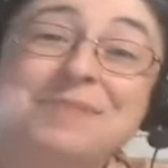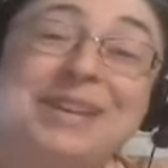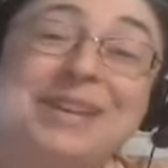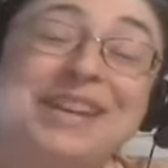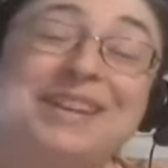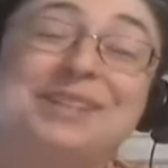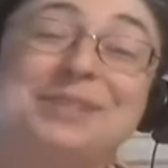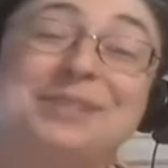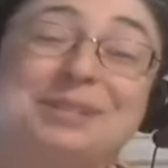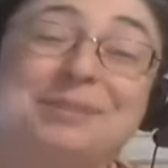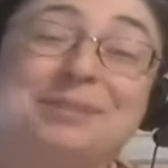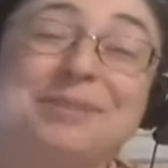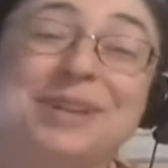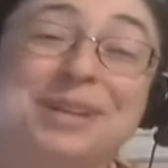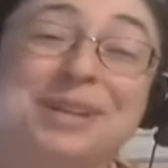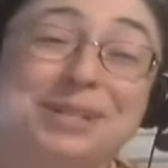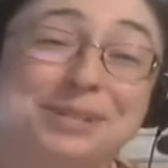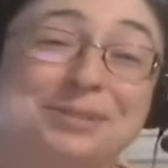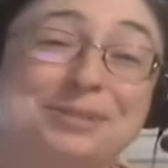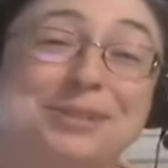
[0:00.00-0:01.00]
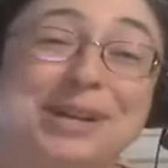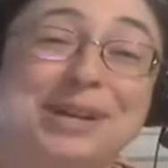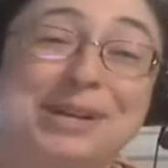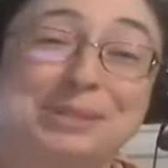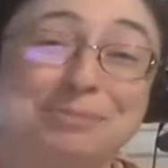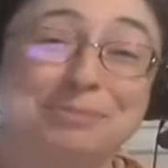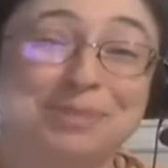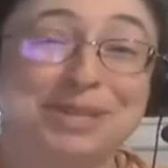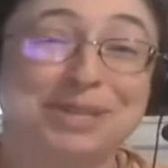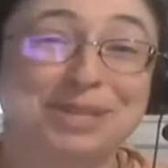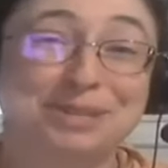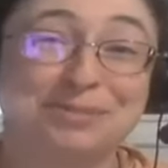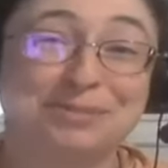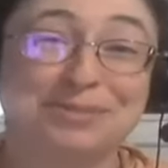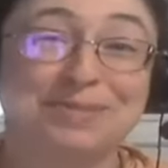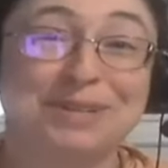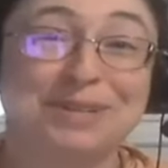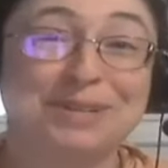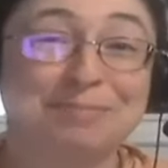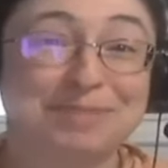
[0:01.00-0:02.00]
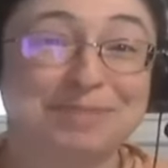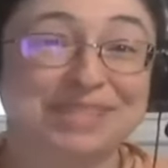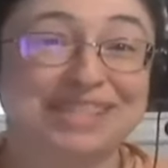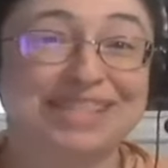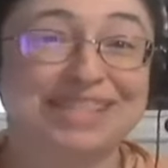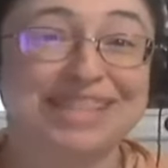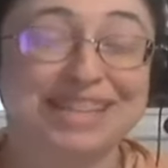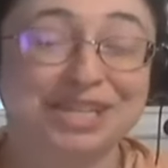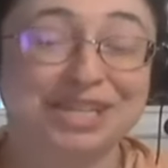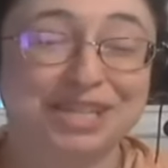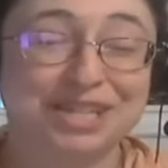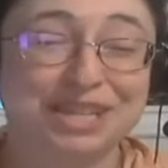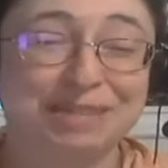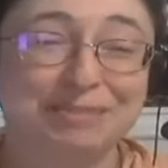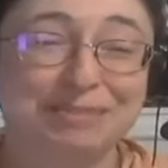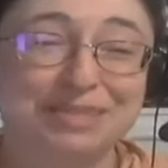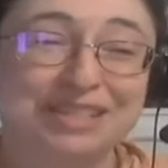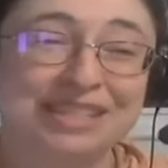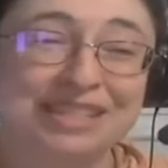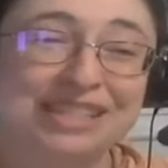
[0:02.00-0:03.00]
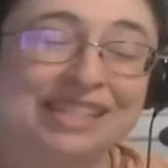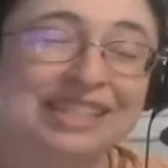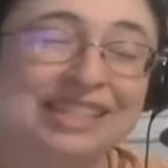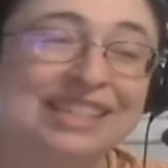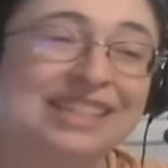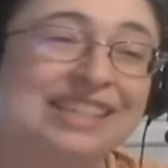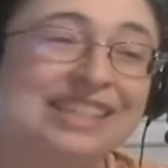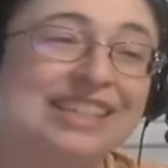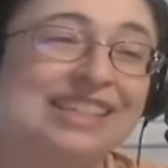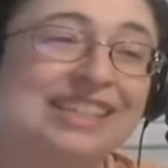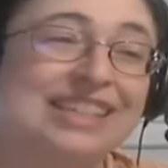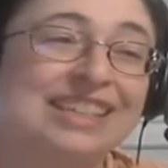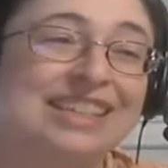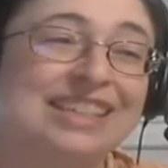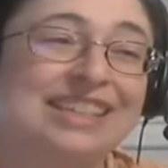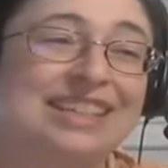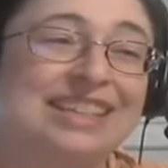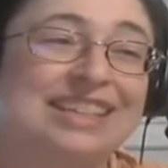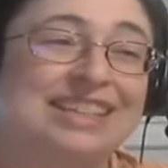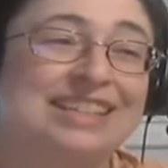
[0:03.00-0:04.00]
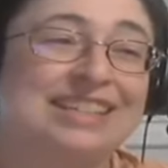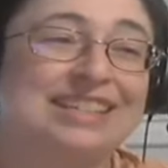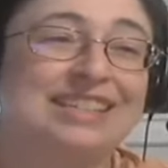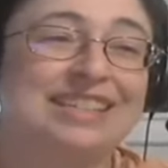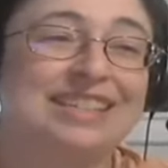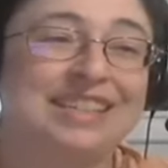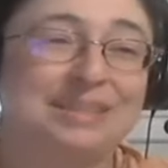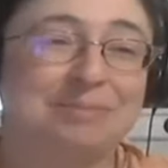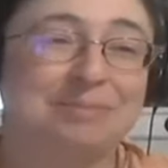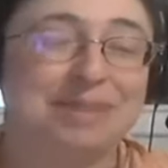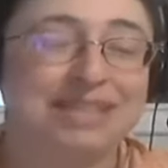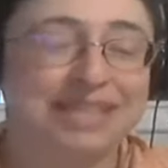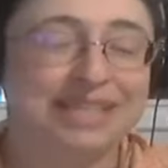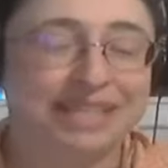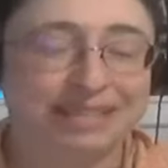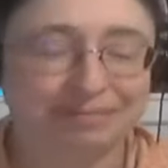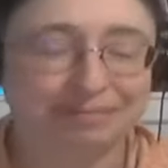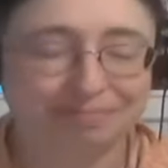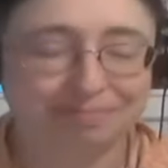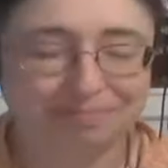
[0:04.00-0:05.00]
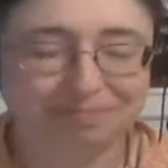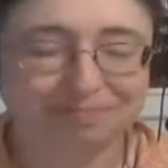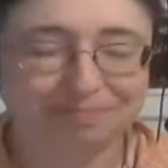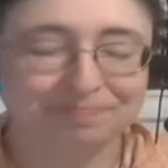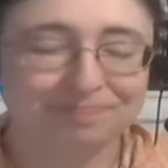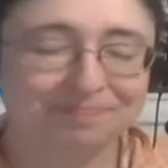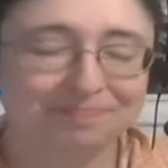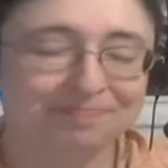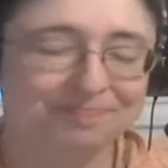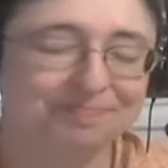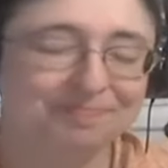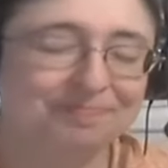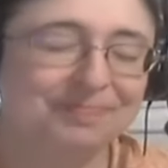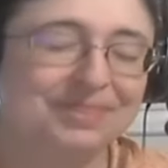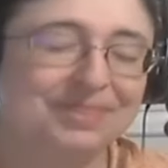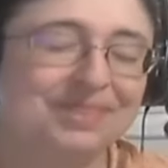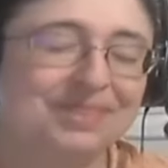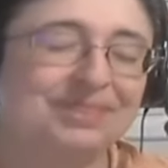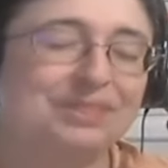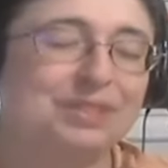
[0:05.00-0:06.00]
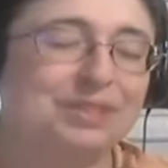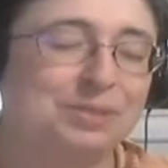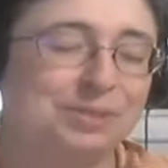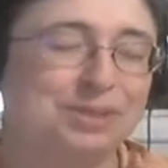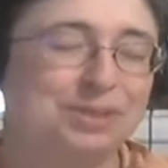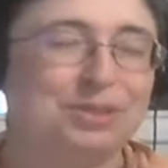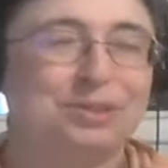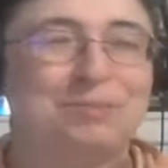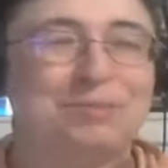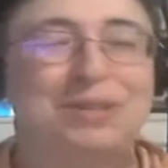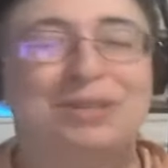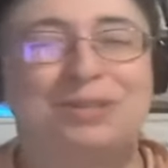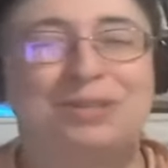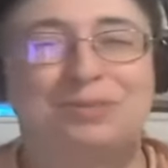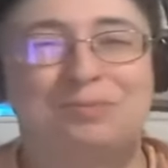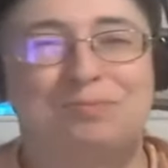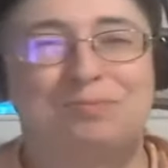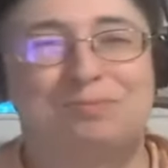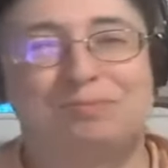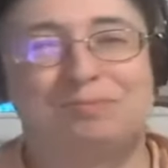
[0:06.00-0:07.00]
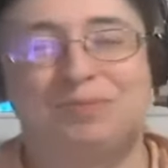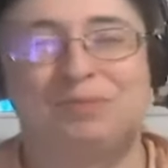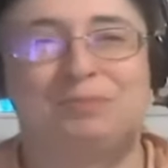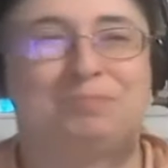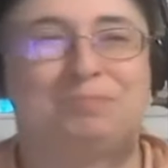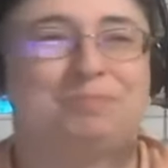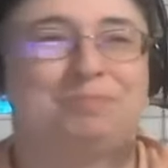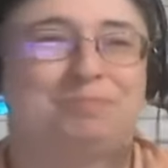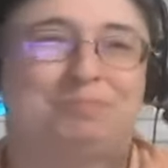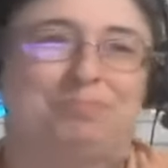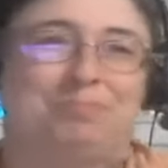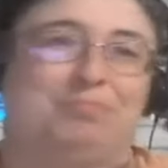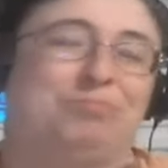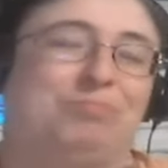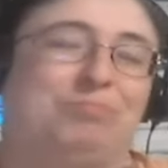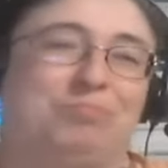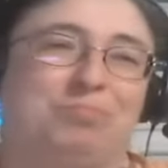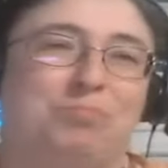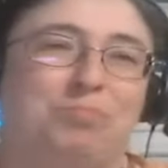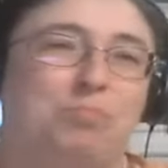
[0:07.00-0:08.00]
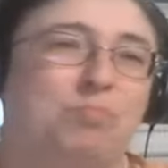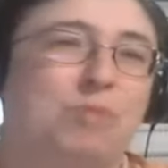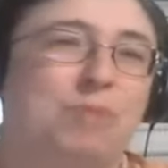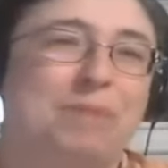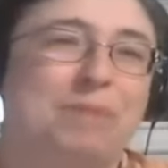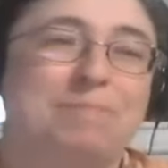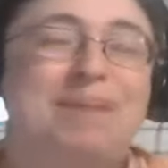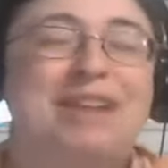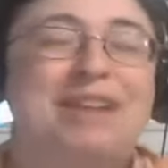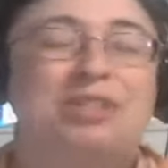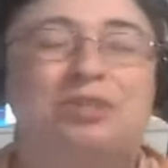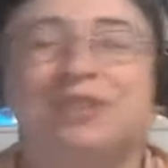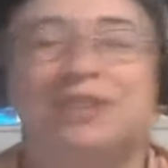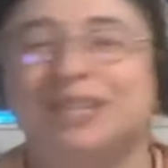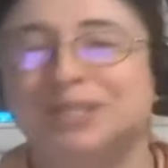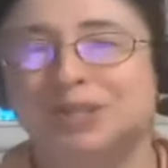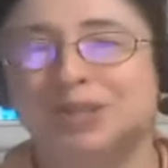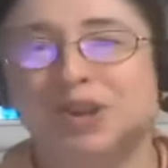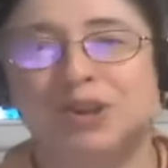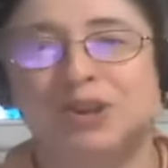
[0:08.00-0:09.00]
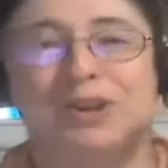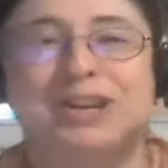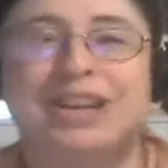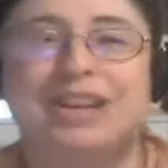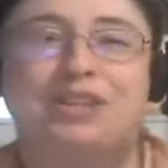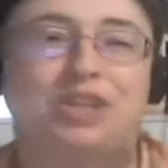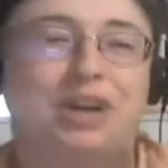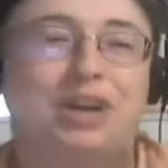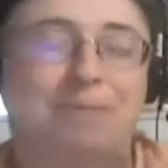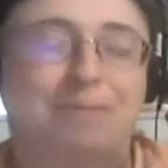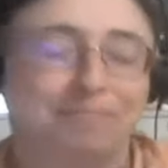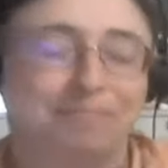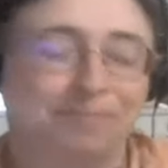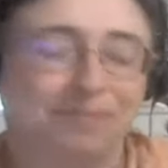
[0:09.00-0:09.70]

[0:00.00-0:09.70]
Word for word: because we are two cosplayers with very busy day jobs. And it's a lot to maintain, especially because webmastering is not our day job.